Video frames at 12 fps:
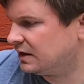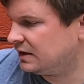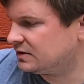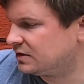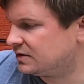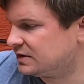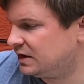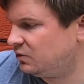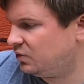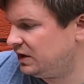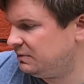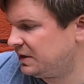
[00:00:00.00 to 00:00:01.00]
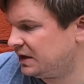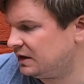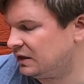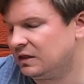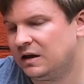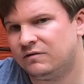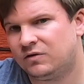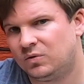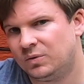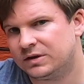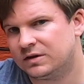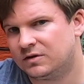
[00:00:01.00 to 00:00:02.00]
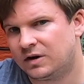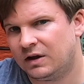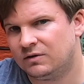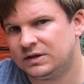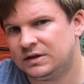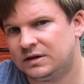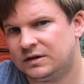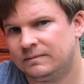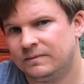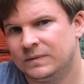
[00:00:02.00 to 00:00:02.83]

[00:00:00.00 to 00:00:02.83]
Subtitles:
as you can see, we made it level with the ground here.